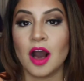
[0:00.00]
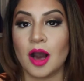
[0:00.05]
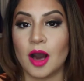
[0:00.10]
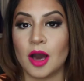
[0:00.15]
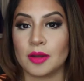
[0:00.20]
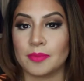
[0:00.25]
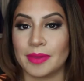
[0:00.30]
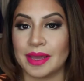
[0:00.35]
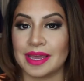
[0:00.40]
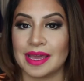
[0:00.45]

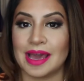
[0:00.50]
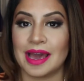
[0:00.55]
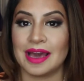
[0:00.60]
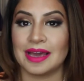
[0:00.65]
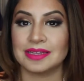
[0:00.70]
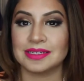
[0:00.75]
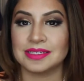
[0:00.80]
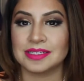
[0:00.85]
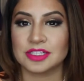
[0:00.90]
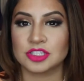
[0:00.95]
on my
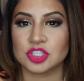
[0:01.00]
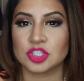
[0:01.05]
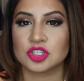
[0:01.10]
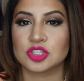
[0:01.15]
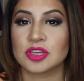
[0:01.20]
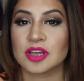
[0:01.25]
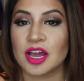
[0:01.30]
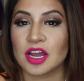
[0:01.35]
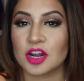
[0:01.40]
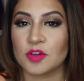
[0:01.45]
hand just
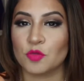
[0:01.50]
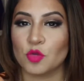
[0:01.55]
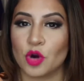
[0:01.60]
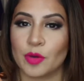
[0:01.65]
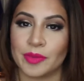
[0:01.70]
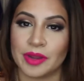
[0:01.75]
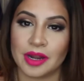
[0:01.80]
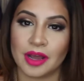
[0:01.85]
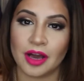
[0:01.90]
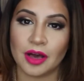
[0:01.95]
to kind of
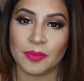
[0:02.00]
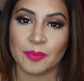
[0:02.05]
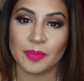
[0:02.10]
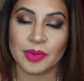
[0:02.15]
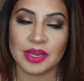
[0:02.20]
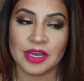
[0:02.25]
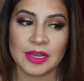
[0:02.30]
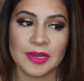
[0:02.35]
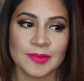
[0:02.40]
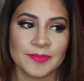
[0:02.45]
warm it up,
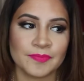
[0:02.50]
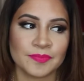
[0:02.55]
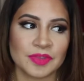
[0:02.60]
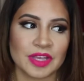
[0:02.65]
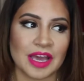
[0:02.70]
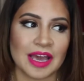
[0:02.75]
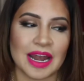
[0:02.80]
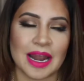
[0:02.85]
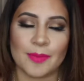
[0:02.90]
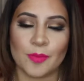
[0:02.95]

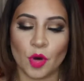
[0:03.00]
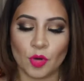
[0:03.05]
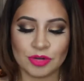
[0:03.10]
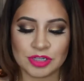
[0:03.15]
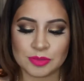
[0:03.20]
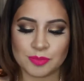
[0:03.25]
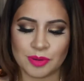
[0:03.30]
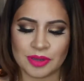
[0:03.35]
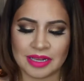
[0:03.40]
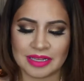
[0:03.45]
and I'm
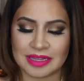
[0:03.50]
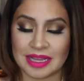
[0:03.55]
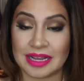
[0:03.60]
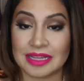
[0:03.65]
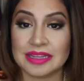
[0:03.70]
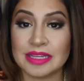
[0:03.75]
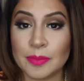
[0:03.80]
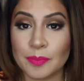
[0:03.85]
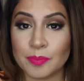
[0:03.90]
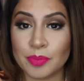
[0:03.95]
always putting like
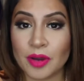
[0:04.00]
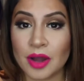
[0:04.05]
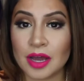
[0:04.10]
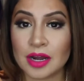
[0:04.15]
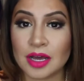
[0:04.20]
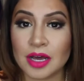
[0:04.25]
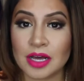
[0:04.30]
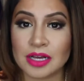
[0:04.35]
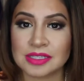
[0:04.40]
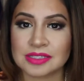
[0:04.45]
lip
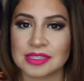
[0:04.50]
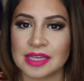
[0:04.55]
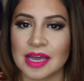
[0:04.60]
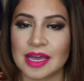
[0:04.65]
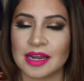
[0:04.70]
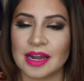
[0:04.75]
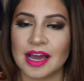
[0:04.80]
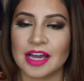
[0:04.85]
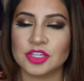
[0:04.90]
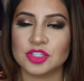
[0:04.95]
products,
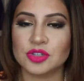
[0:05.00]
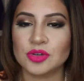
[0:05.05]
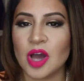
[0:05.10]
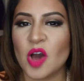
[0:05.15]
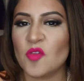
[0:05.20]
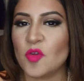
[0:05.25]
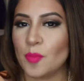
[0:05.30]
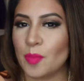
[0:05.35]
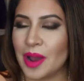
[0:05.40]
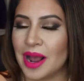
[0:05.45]
and I do
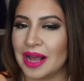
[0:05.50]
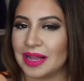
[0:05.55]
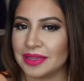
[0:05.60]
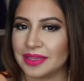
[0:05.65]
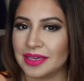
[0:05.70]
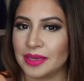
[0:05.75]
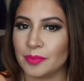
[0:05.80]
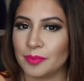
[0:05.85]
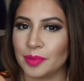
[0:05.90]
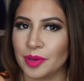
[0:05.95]
have a
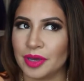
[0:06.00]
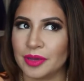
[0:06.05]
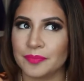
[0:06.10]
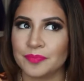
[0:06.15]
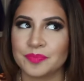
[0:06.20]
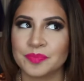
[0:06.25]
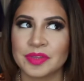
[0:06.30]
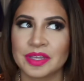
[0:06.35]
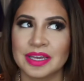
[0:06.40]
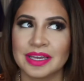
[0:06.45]
palette, but
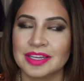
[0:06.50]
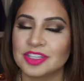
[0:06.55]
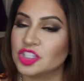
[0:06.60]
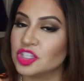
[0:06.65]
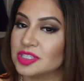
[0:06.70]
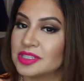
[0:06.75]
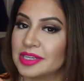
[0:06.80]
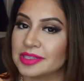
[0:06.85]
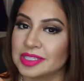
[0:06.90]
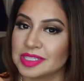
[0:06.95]
it's
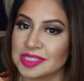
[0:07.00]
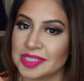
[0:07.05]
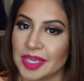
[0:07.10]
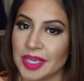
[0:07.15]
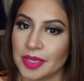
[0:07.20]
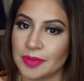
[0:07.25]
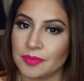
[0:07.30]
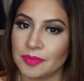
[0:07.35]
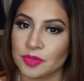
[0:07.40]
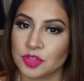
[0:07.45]
just not the
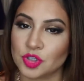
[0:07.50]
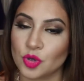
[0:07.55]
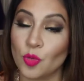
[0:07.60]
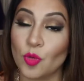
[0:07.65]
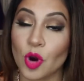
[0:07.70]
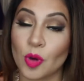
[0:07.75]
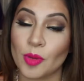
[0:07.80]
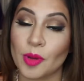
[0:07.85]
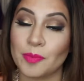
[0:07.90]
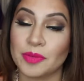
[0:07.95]
same to
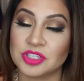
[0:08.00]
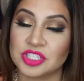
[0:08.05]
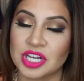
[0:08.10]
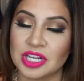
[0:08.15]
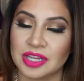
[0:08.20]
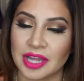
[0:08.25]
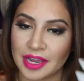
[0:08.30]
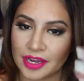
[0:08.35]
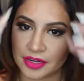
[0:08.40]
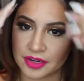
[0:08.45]
warm up a gel
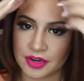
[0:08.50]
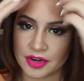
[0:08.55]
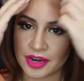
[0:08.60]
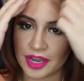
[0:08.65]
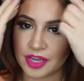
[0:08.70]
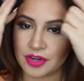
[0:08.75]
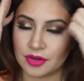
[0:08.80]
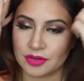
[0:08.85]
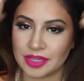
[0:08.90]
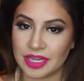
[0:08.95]
liner.
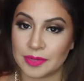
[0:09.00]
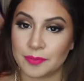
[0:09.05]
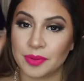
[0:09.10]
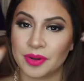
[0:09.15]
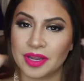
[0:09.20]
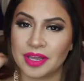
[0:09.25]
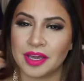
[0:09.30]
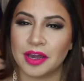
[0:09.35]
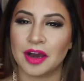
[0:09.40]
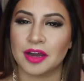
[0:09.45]
I don't like
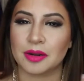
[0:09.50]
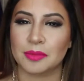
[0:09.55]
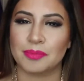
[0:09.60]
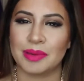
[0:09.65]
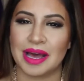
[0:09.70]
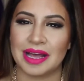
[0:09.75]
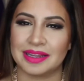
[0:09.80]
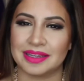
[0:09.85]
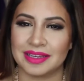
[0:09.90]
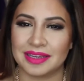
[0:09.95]
putting it on a
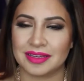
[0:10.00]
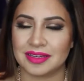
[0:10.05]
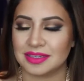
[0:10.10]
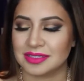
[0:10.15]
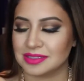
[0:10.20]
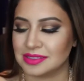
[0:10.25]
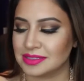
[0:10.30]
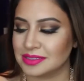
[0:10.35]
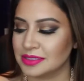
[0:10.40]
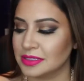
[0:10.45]
palette
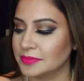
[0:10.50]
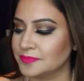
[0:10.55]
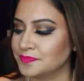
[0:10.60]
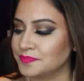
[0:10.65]
because